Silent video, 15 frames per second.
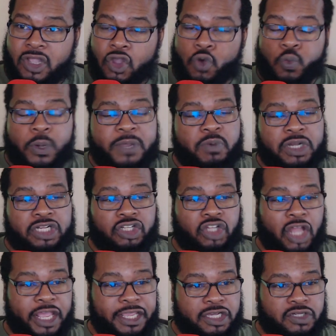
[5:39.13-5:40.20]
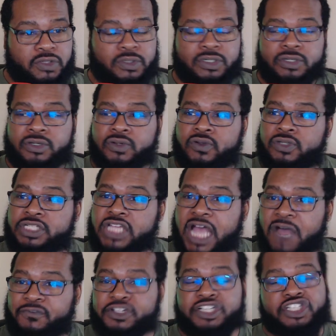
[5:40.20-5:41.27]
We would like to
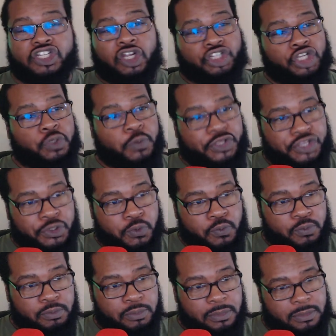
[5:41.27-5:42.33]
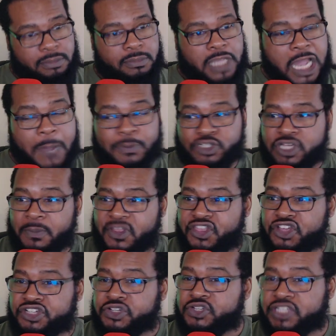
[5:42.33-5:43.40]
have a discussion with you about some of the
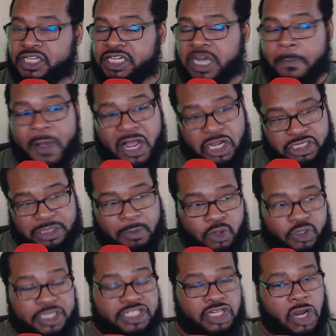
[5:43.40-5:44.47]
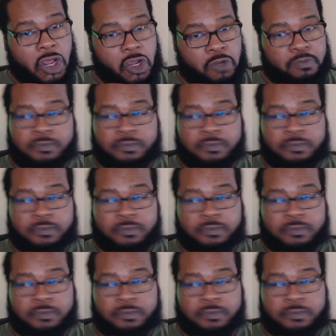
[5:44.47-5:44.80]
things you said in the past about Islam.